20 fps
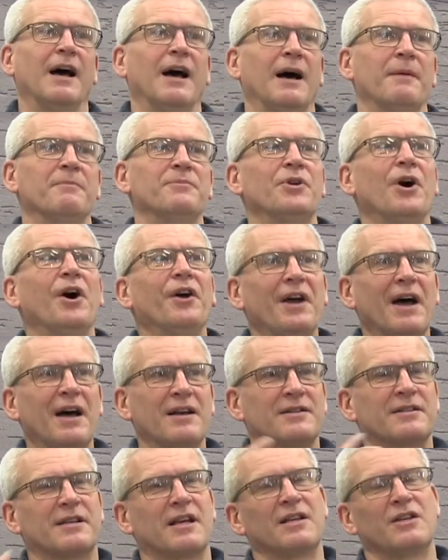I'm not
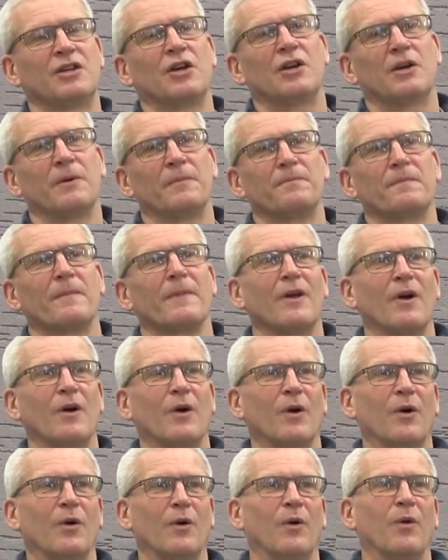asking you
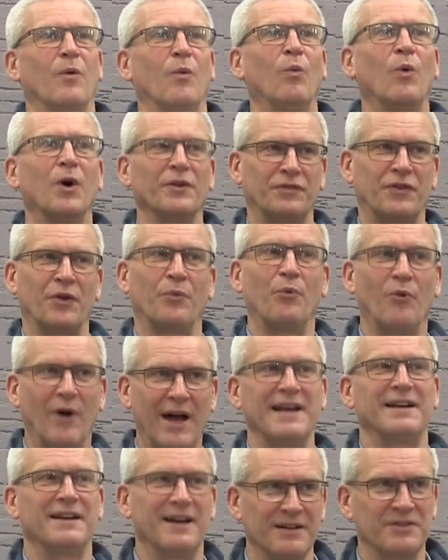what the
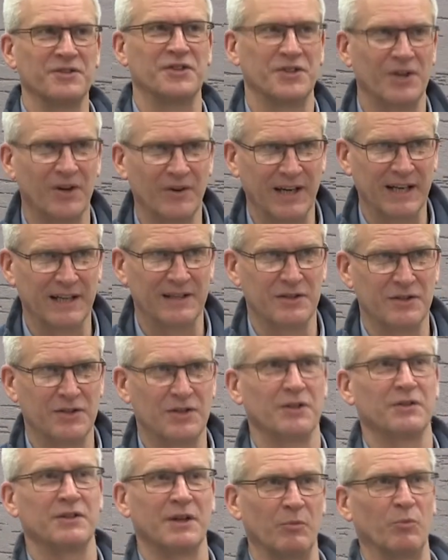right answer is
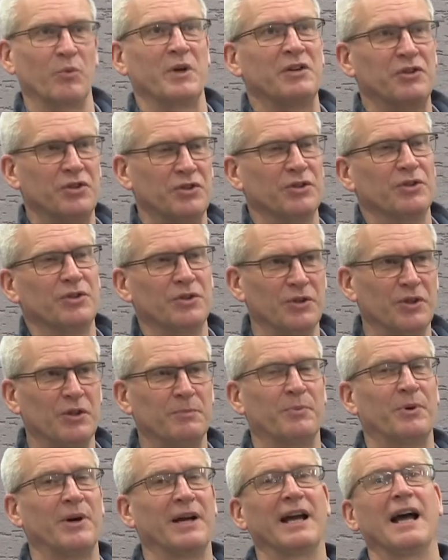that we should all
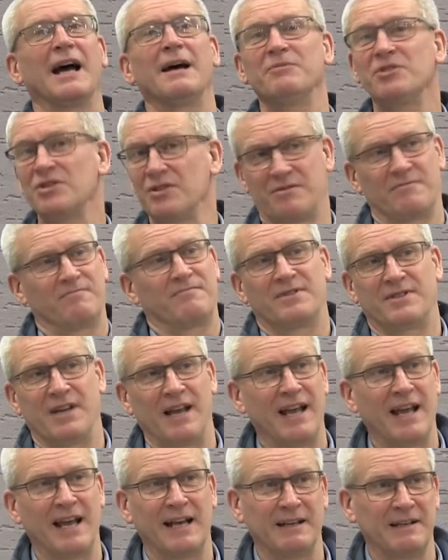pray, I'm just
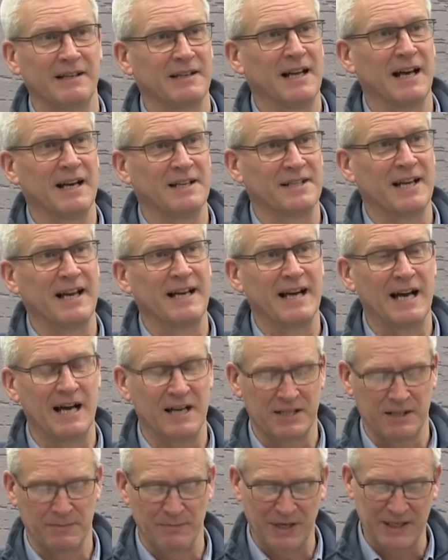saying, as I
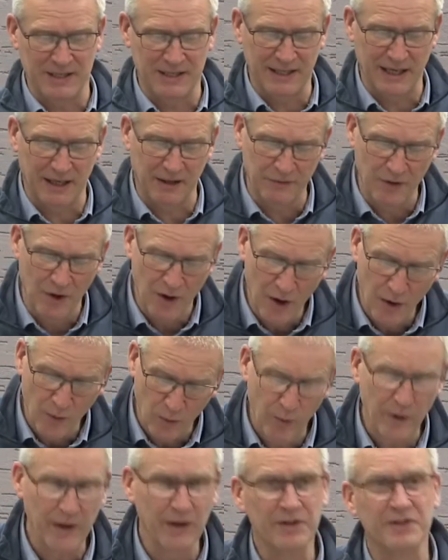ask myself,
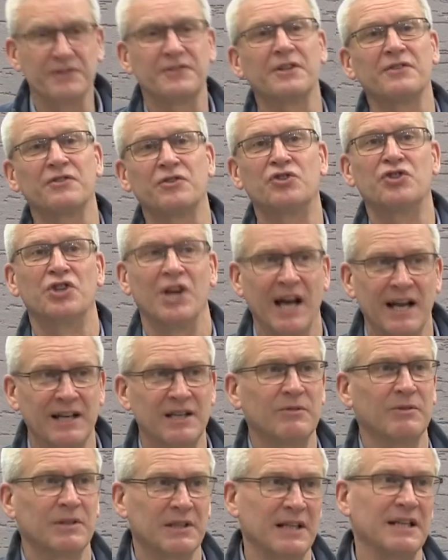where does it
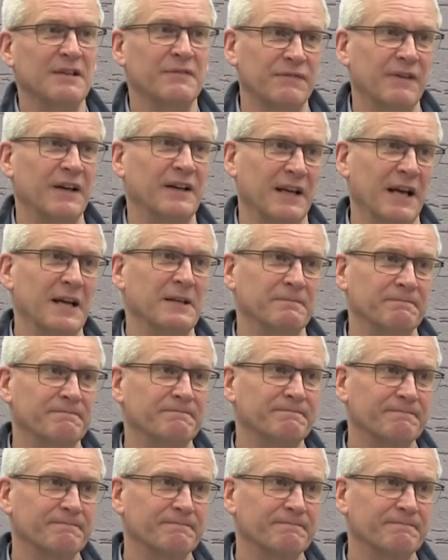genuinely fit in?